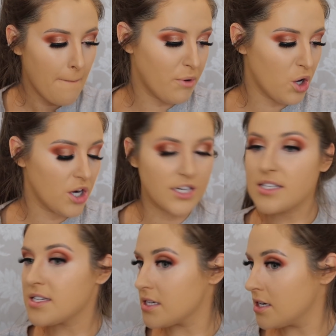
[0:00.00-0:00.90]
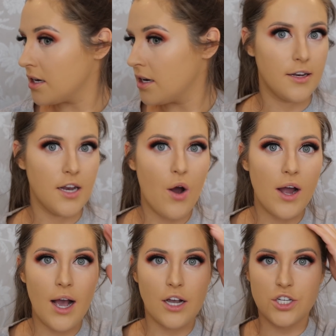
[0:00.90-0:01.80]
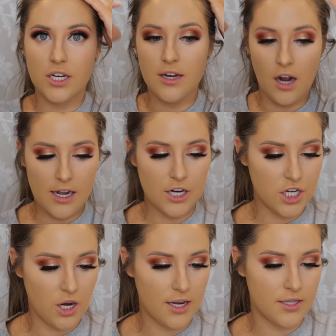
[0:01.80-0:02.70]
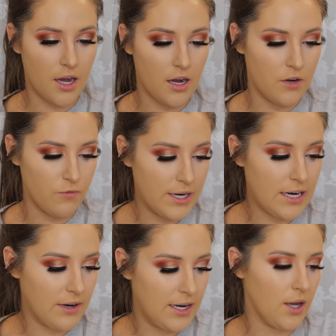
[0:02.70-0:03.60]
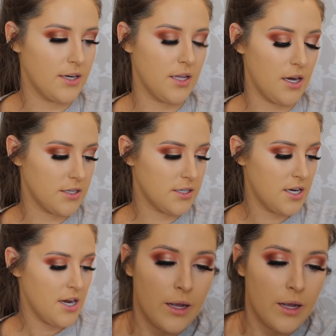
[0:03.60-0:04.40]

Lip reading: But no, I actually liked that. I really liked that.